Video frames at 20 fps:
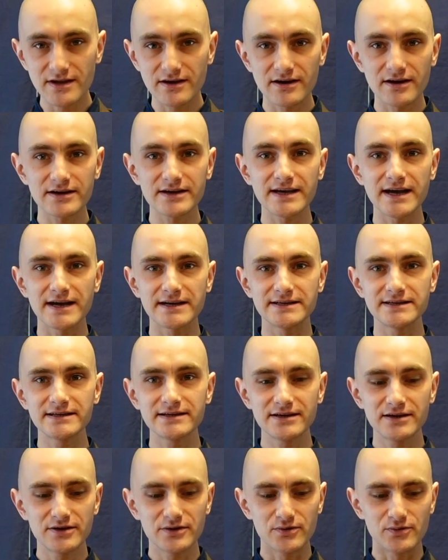A caddy
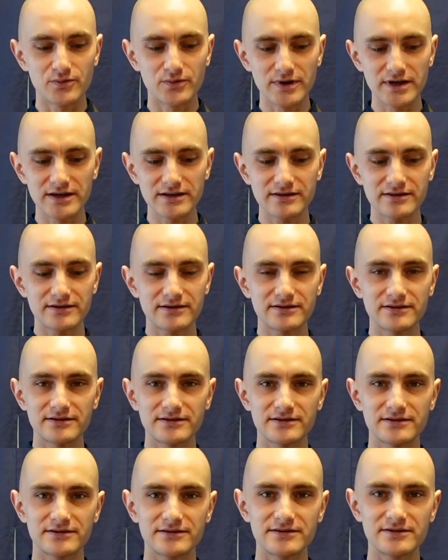with
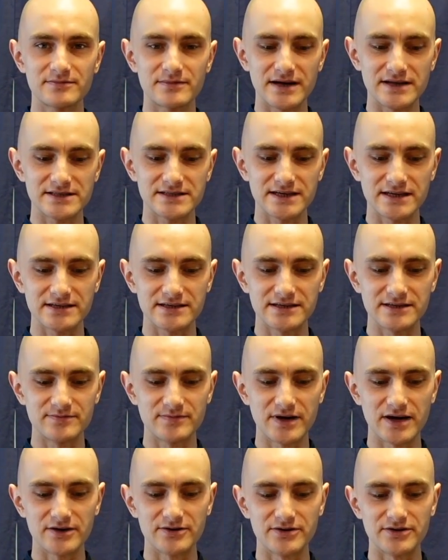the matcha tea
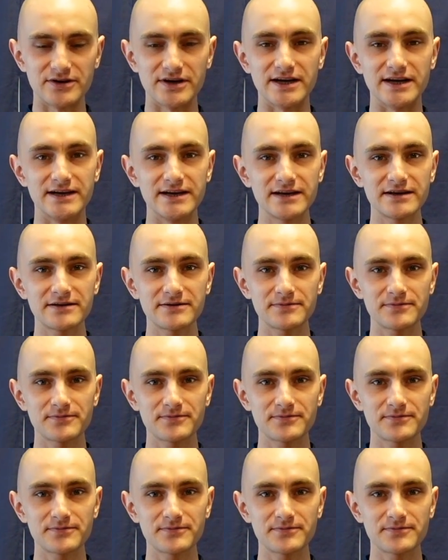powder in it,